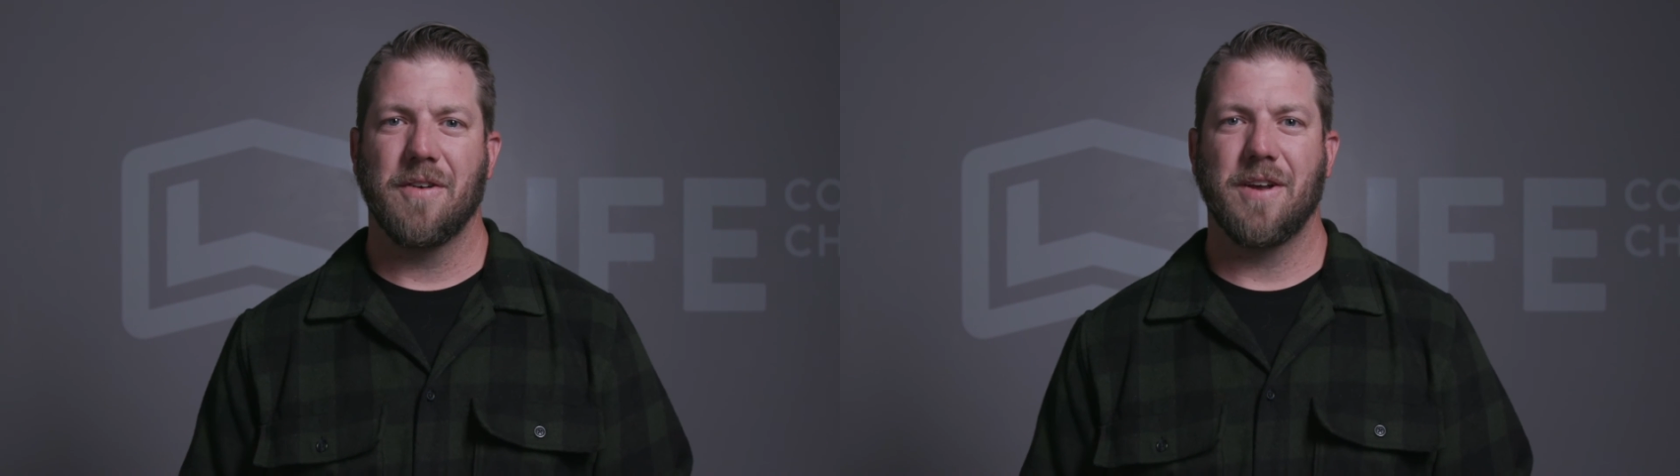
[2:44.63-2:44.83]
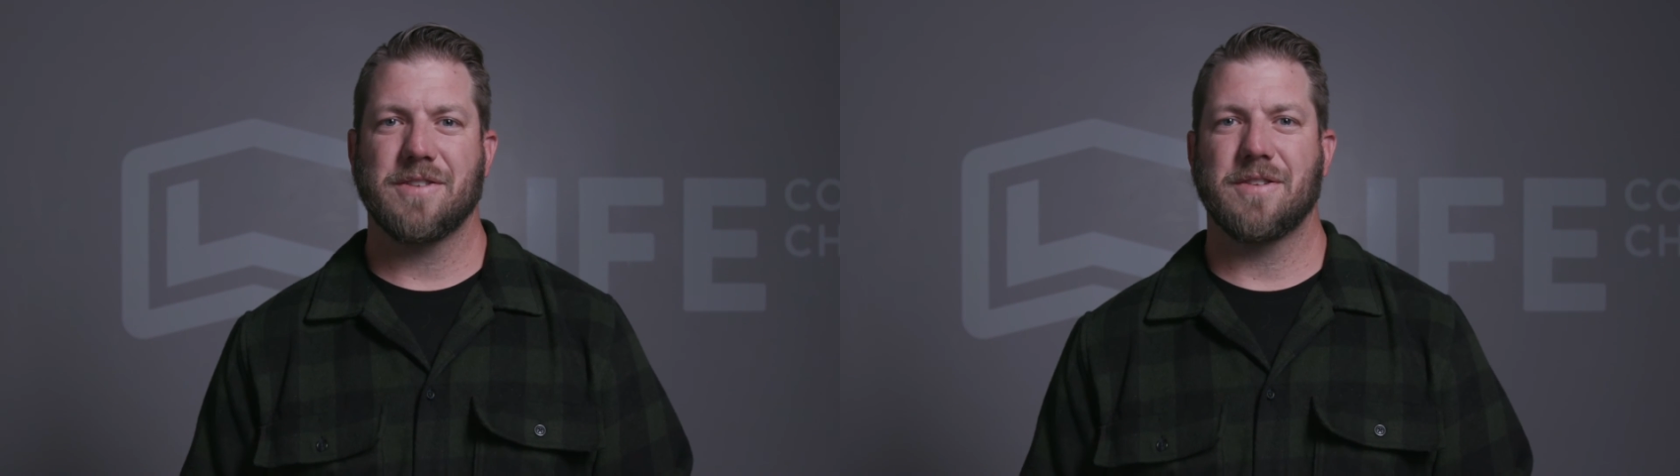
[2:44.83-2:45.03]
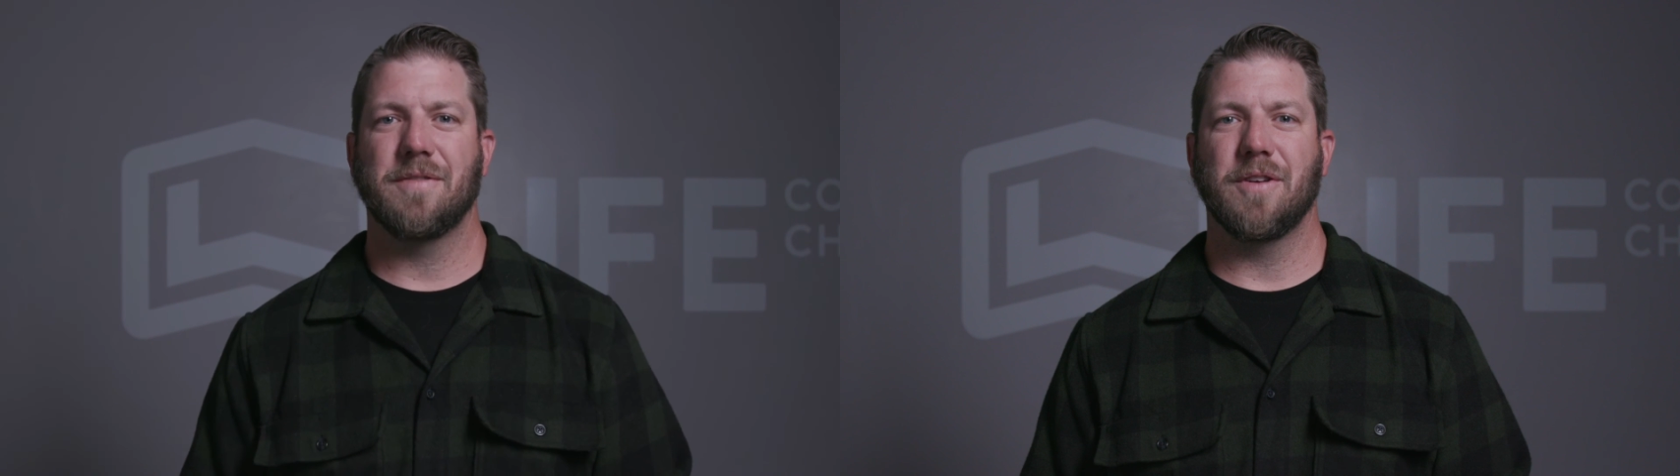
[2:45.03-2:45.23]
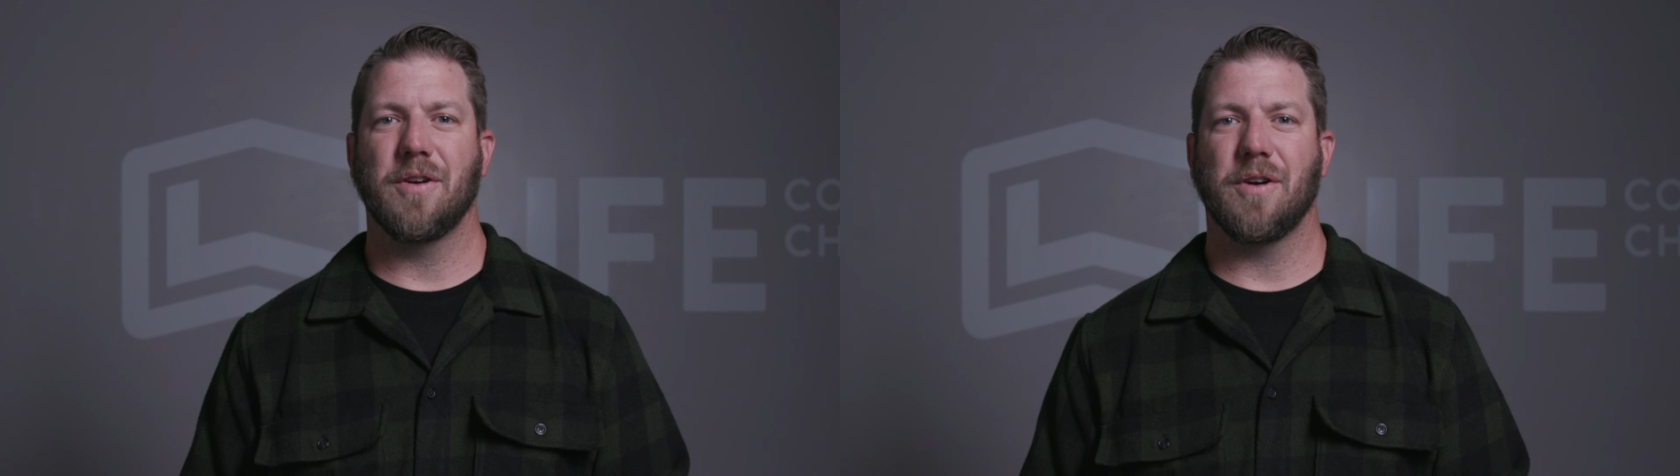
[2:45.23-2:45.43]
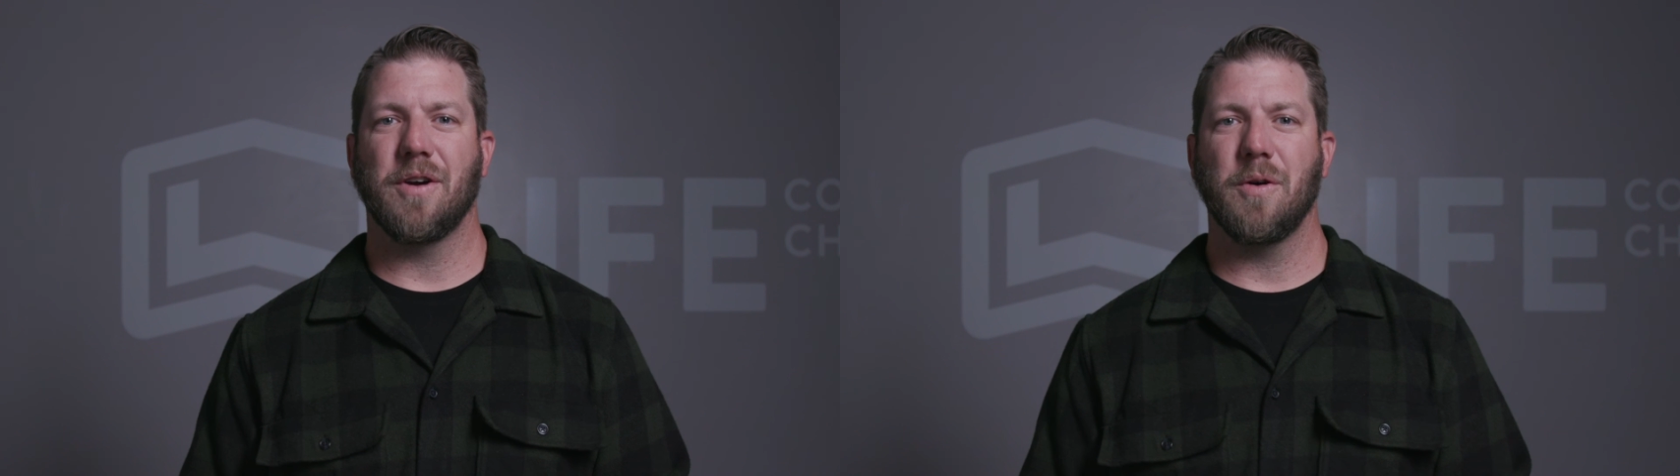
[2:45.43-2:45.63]
rest of
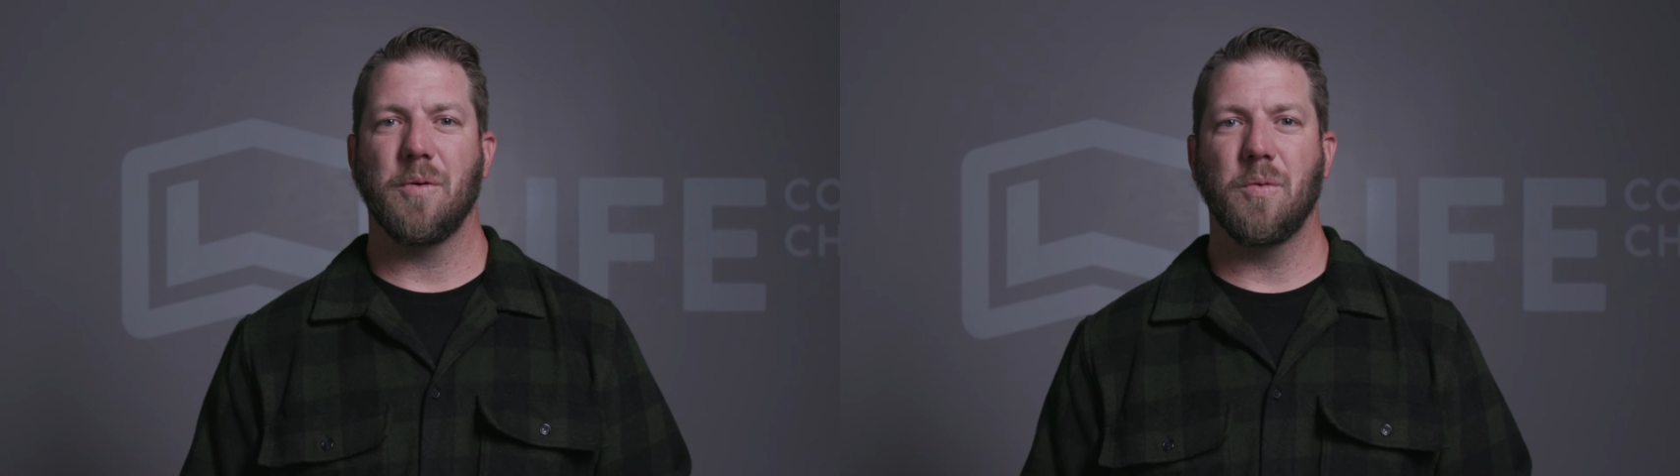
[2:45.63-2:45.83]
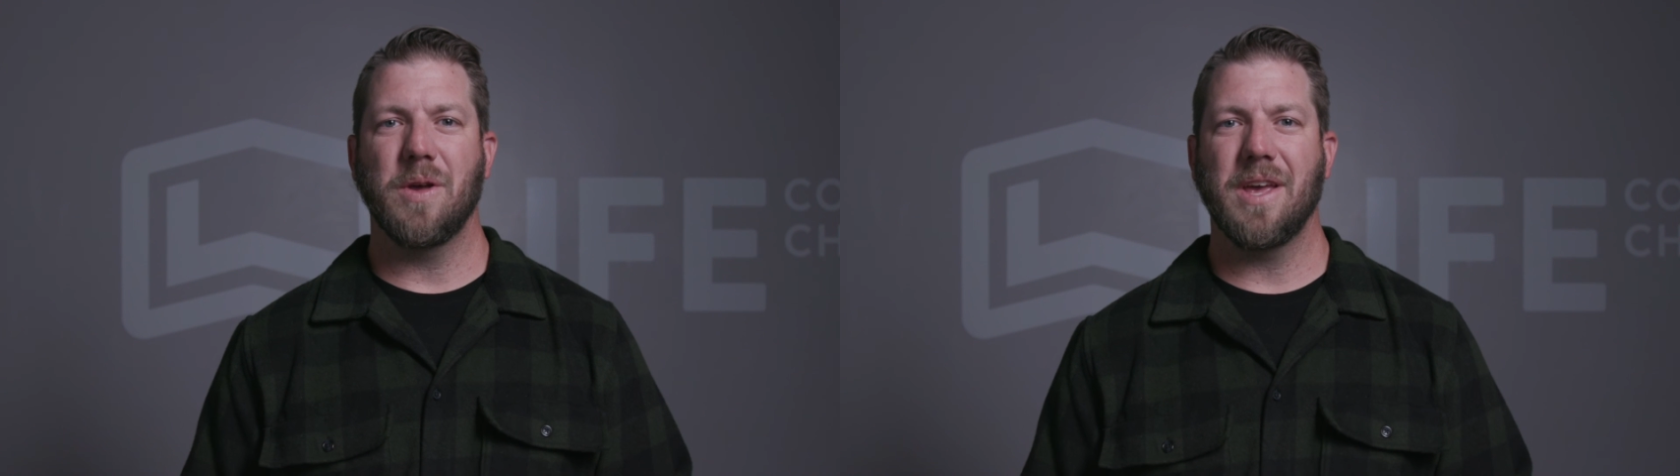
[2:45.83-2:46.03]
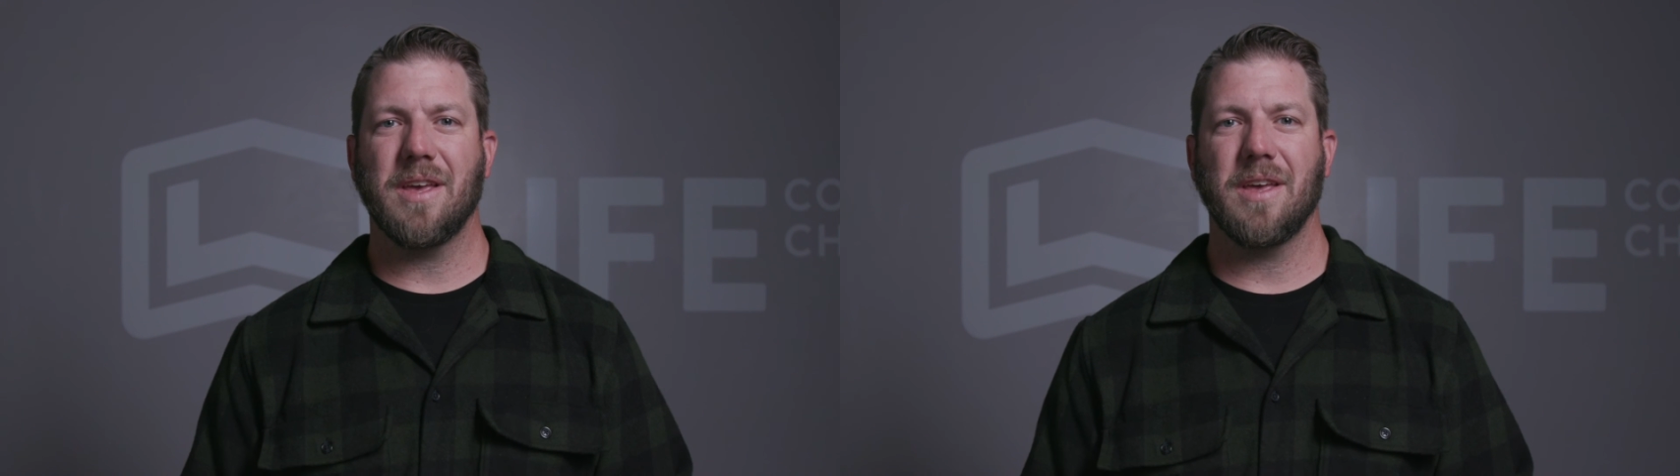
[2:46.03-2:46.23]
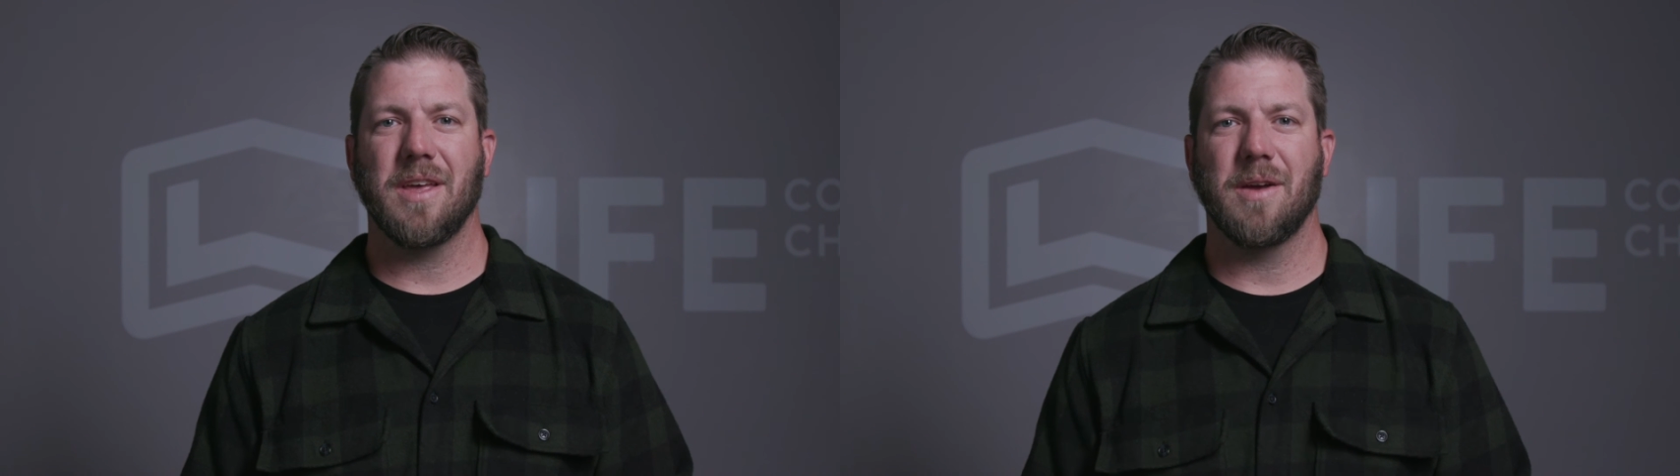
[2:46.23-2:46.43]
your week.